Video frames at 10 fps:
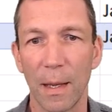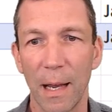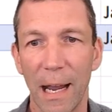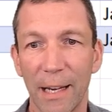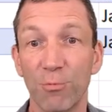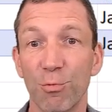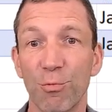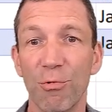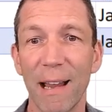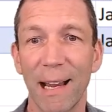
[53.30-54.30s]
I can
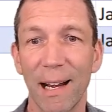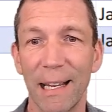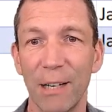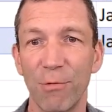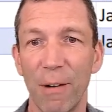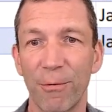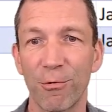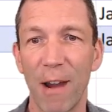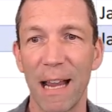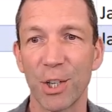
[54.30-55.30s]
right click and
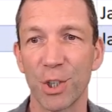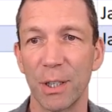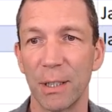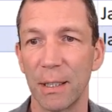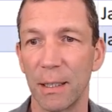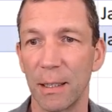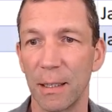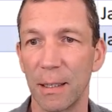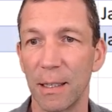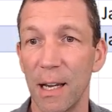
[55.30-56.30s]
refresh
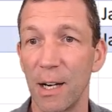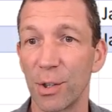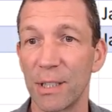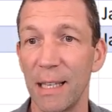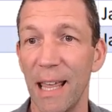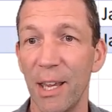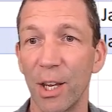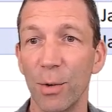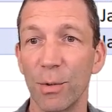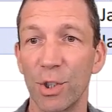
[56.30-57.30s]
and you'll see there you
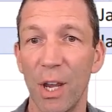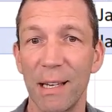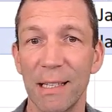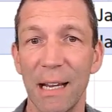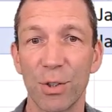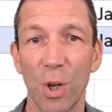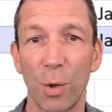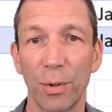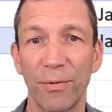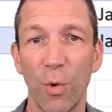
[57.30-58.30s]
go, Jay's now
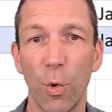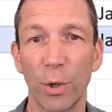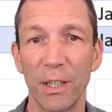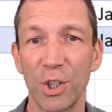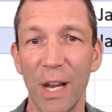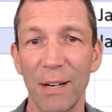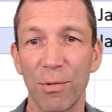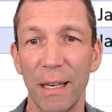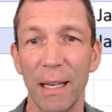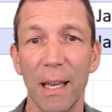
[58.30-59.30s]
sold a Ford in
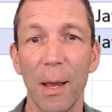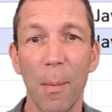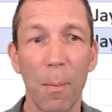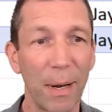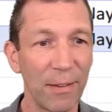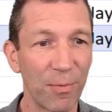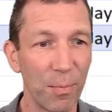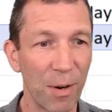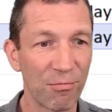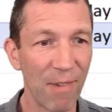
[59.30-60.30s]
January. But if
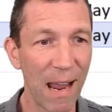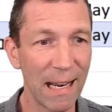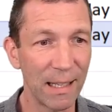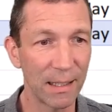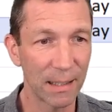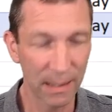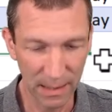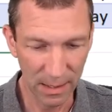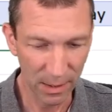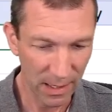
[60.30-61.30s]
Morena,
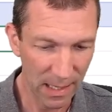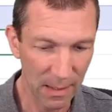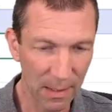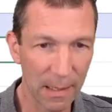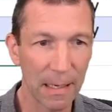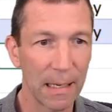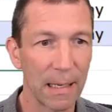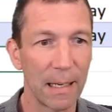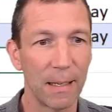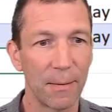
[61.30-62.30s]
okay,
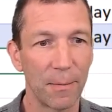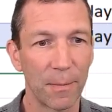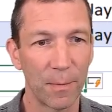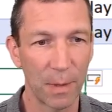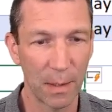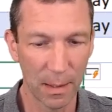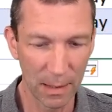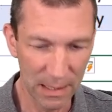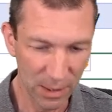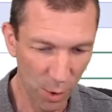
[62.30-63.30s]

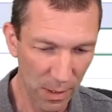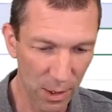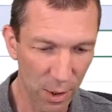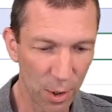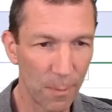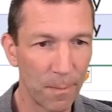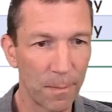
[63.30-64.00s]
let's go in here.